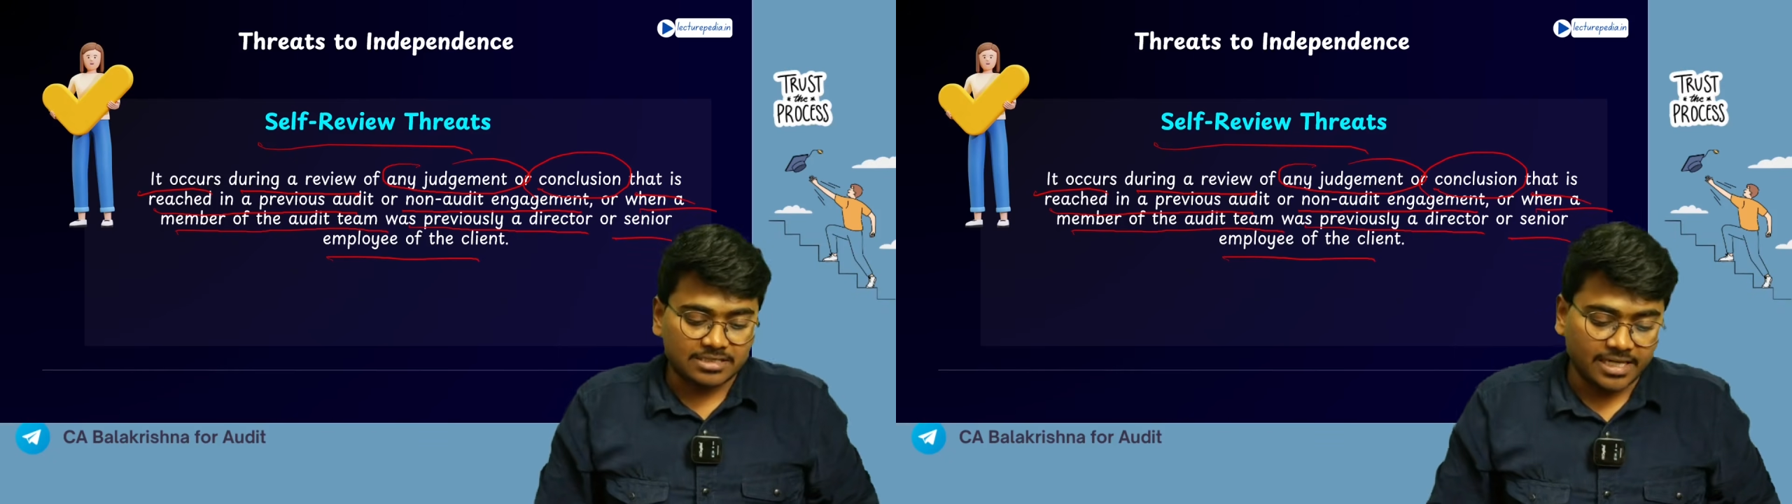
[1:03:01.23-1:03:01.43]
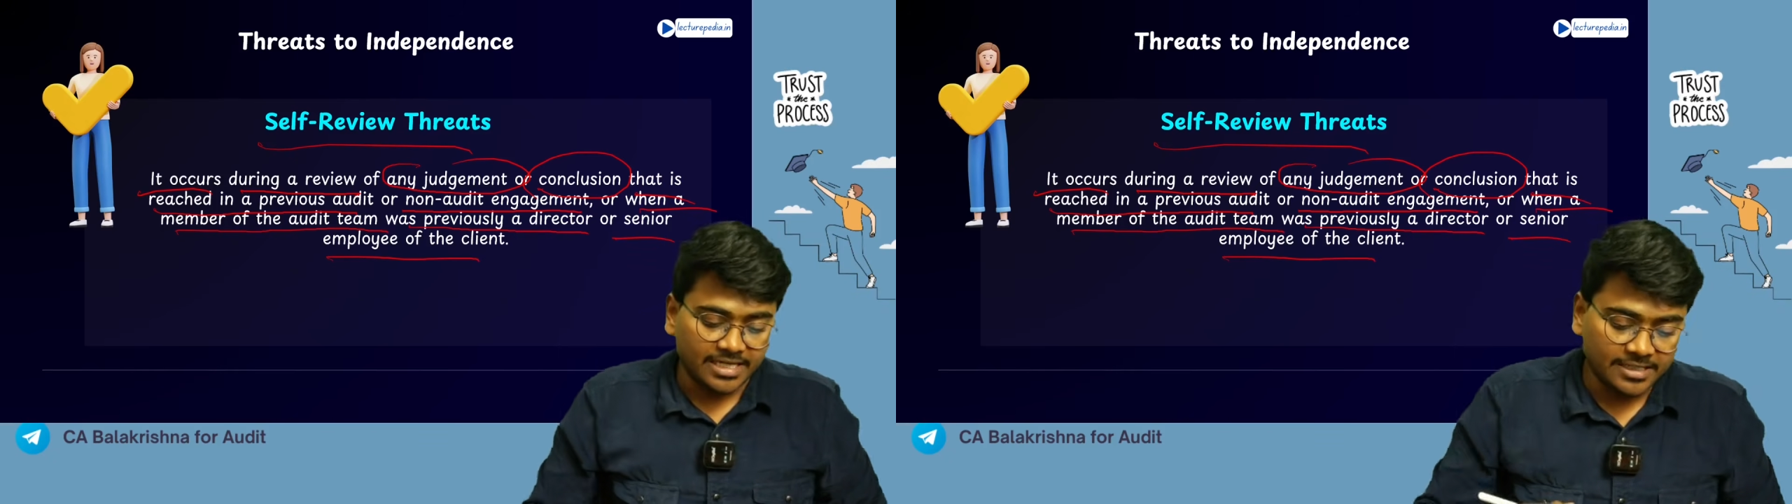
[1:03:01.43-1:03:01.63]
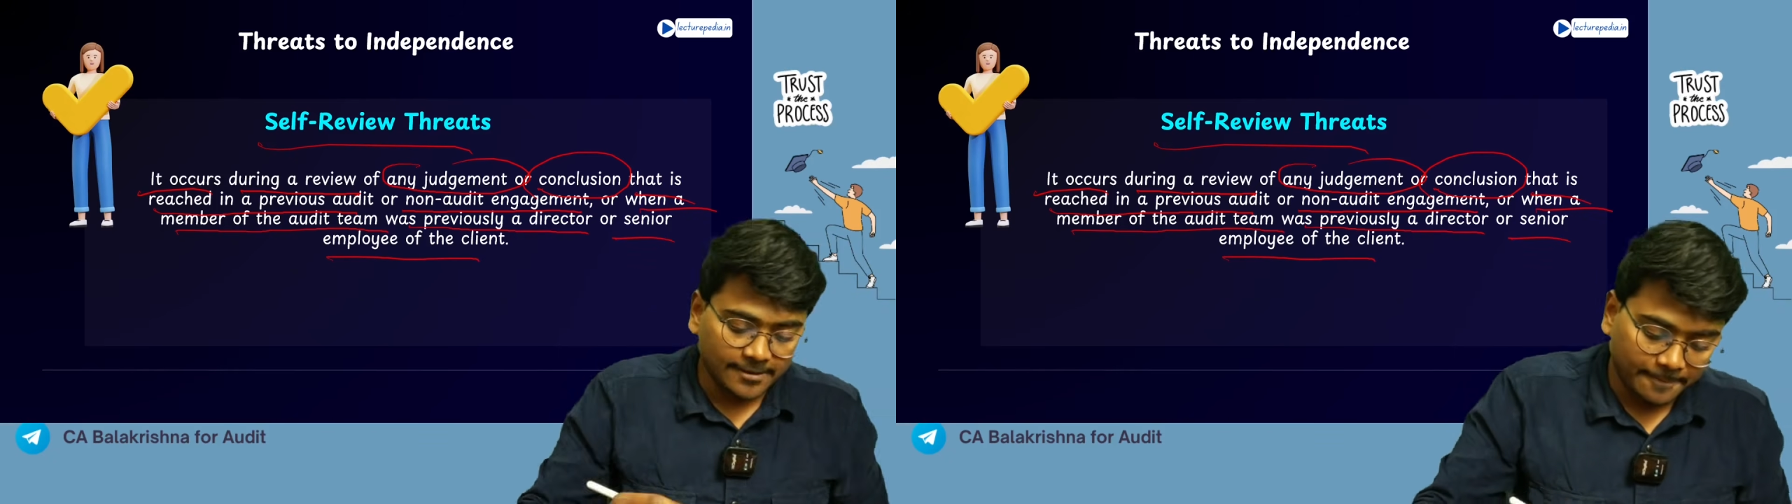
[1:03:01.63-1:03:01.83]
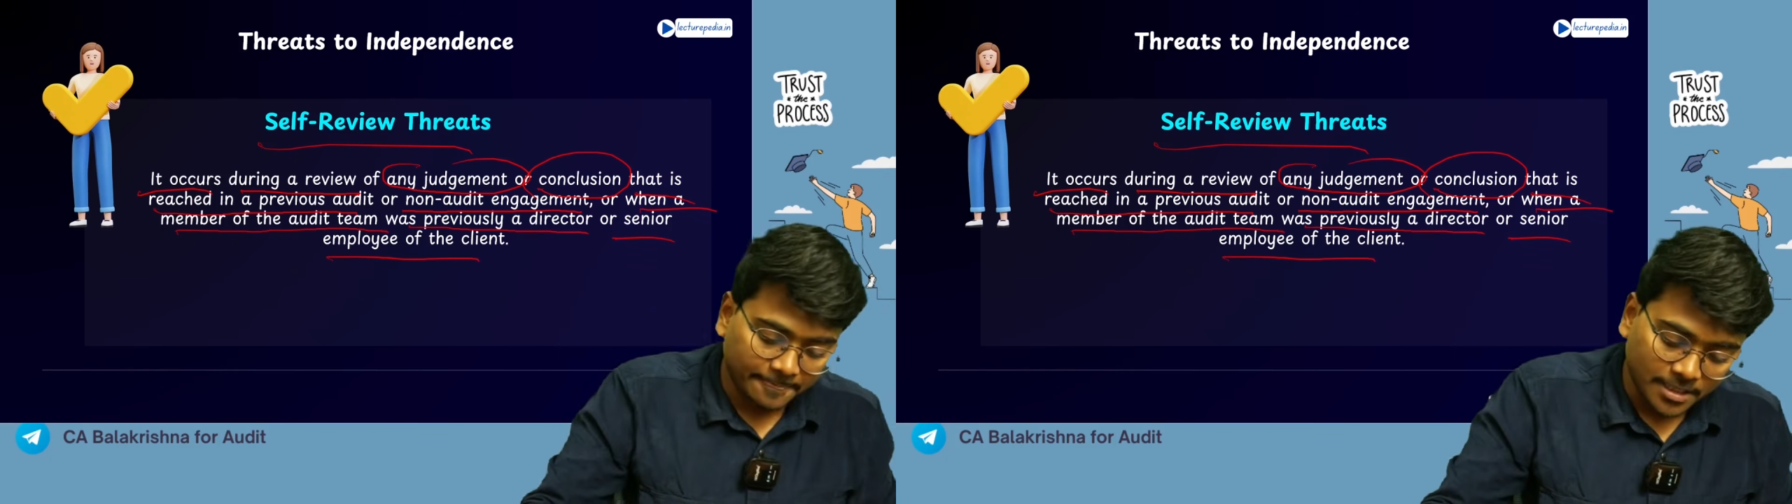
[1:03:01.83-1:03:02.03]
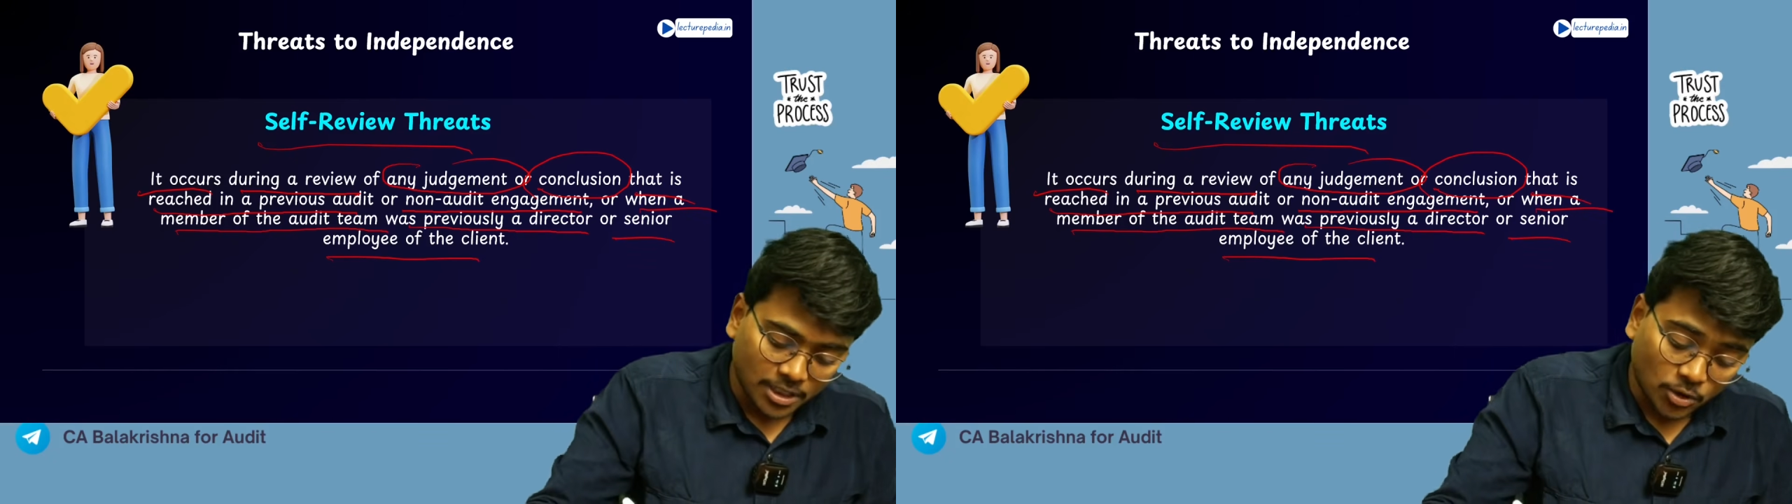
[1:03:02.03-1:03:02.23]
line,
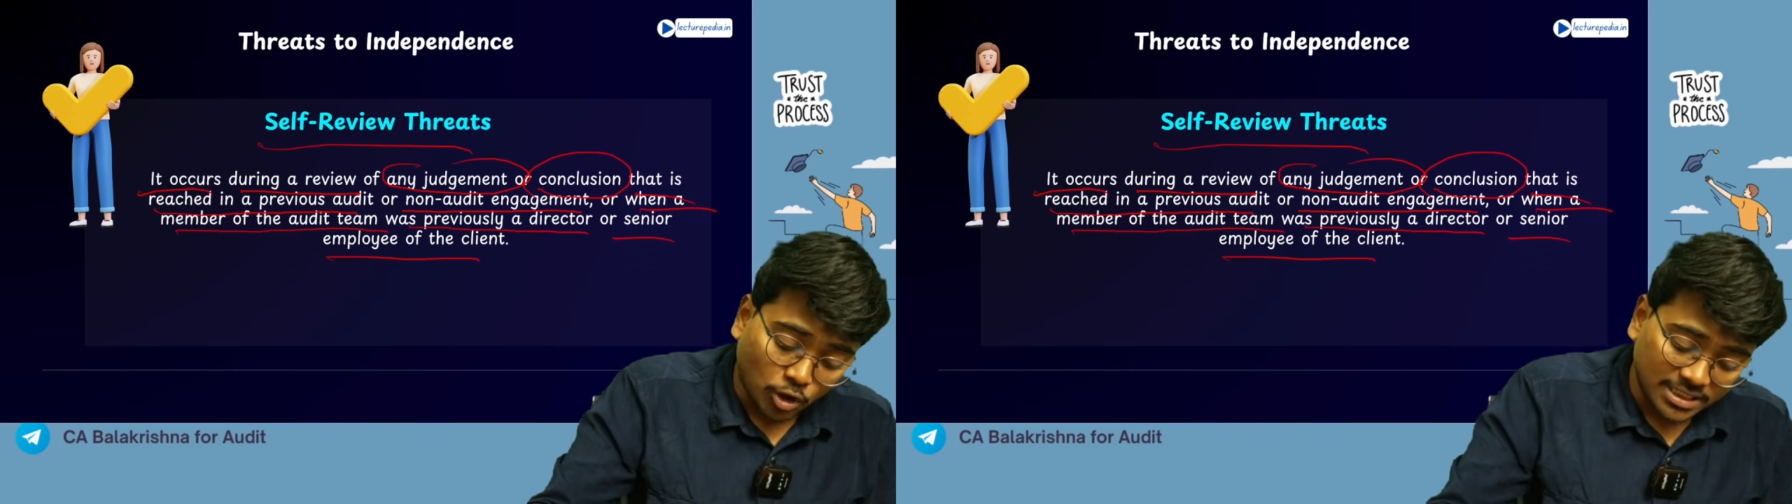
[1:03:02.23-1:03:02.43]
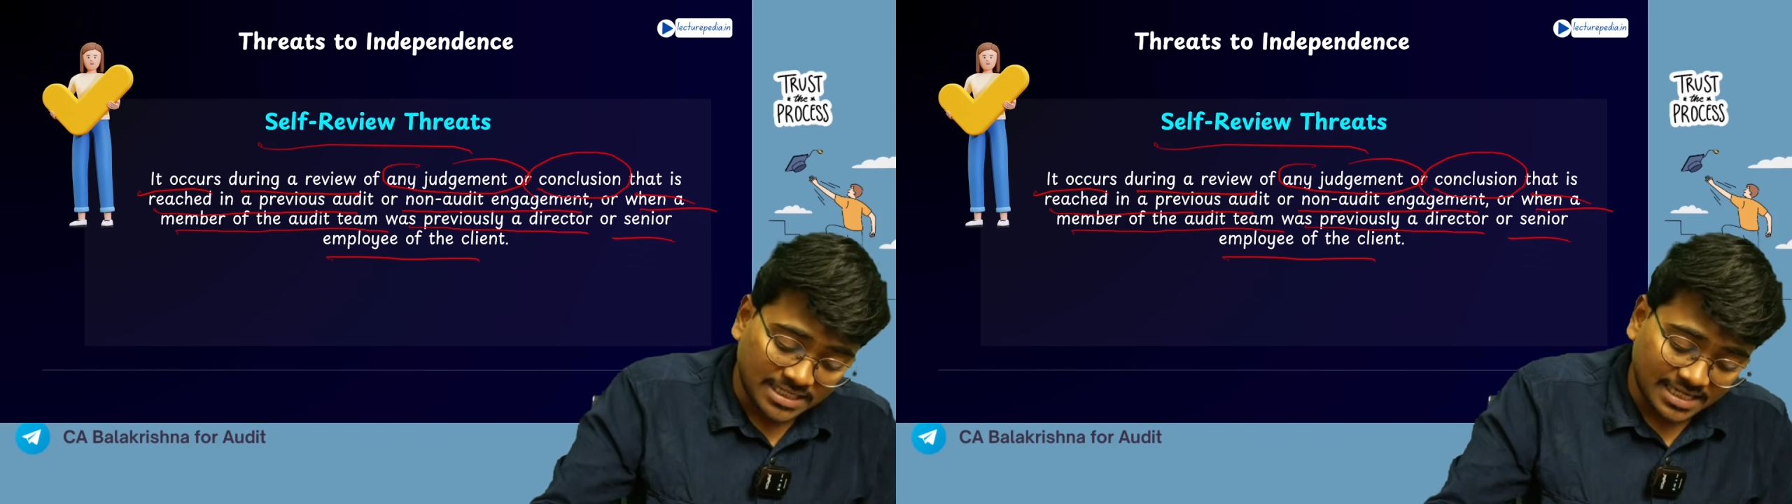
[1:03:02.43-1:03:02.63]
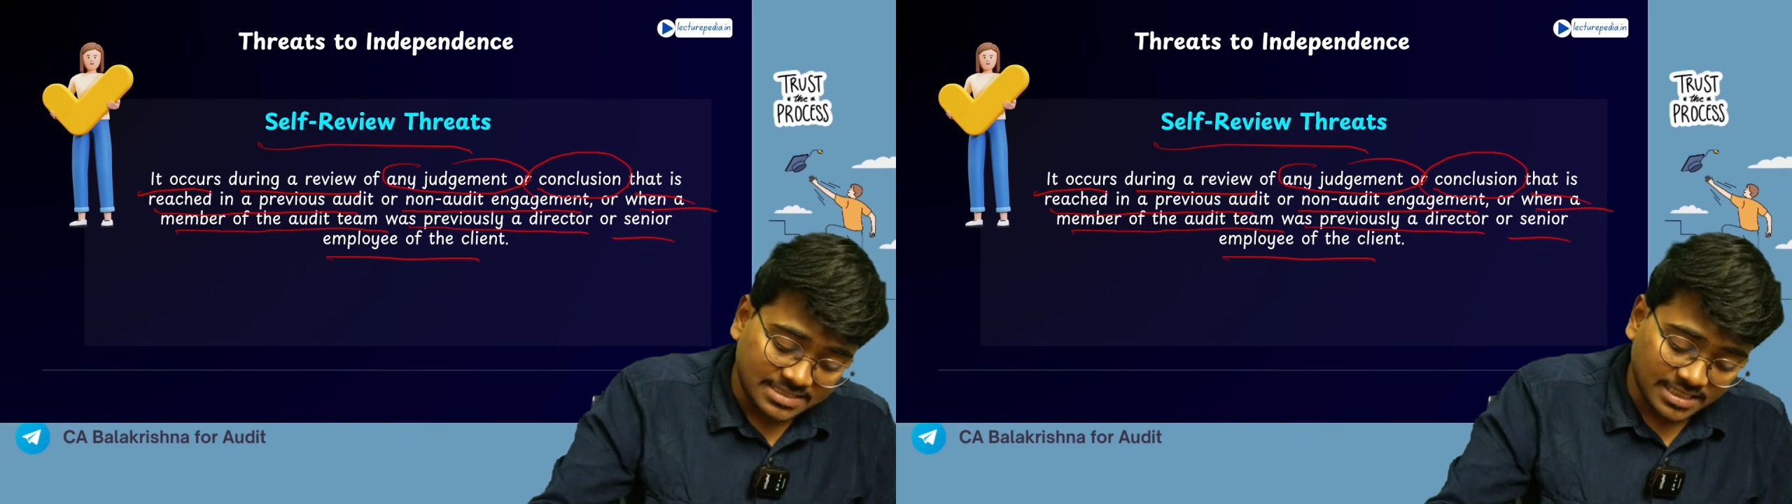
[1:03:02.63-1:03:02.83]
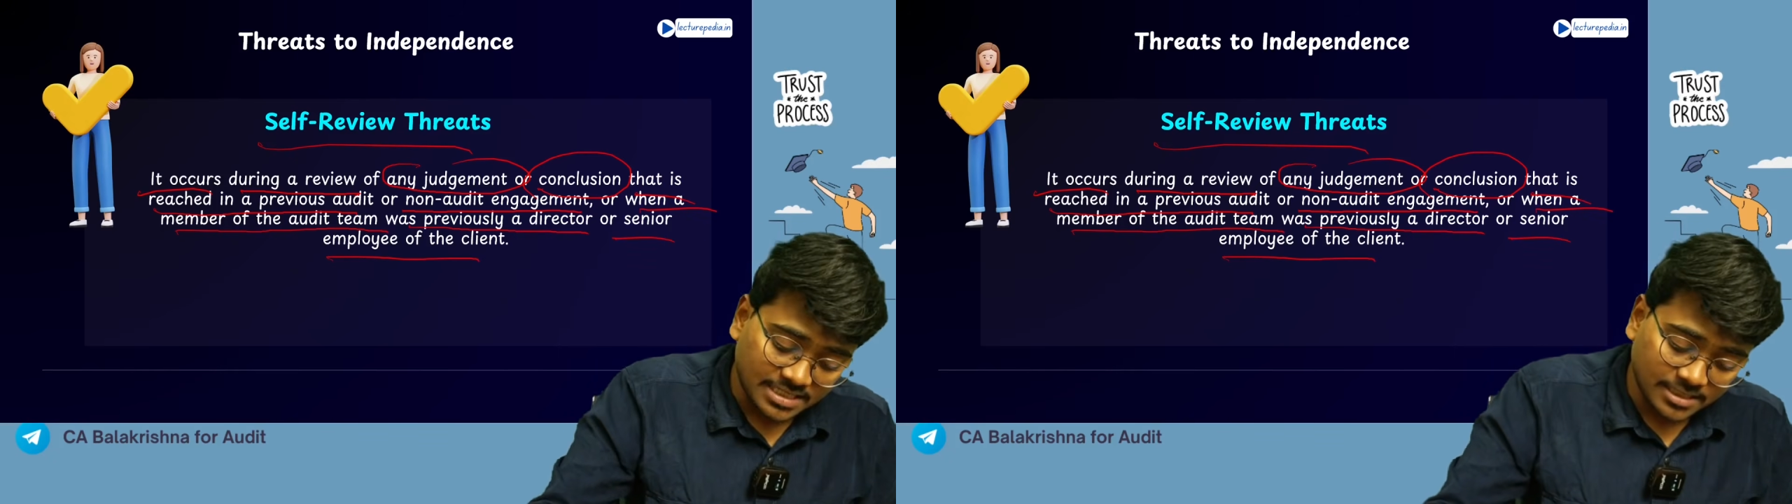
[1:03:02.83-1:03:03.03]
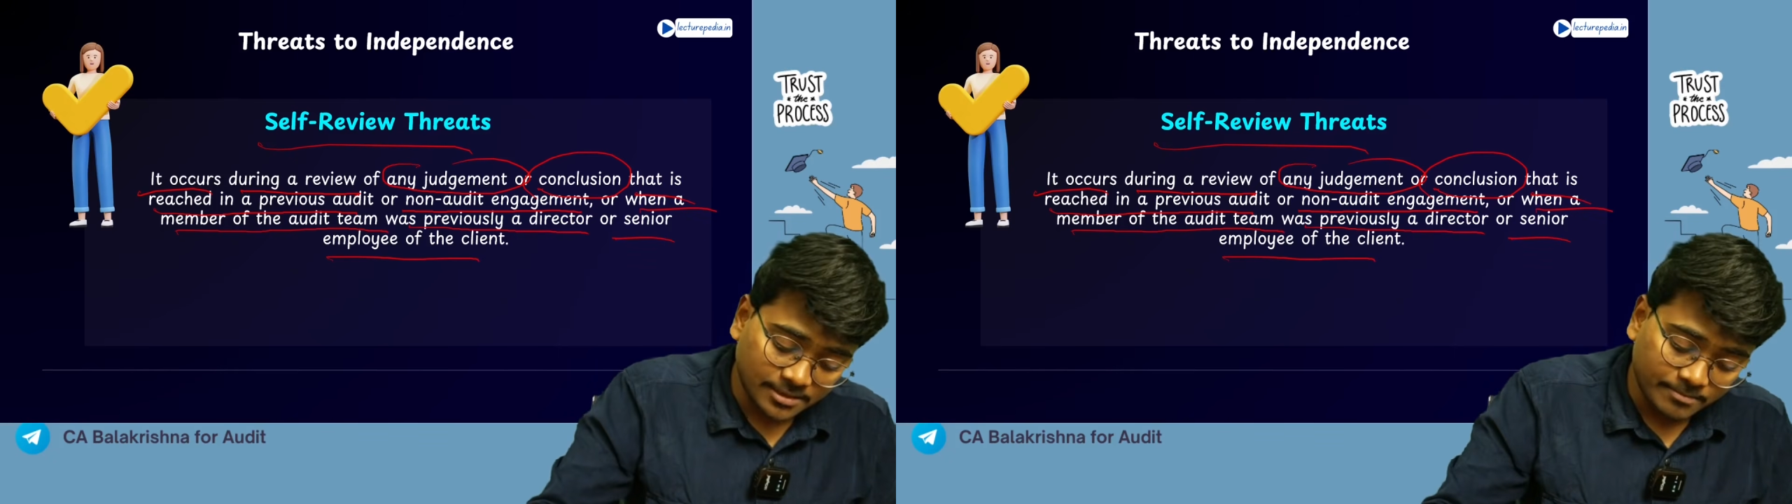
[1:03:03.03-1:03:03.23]
what they are saying,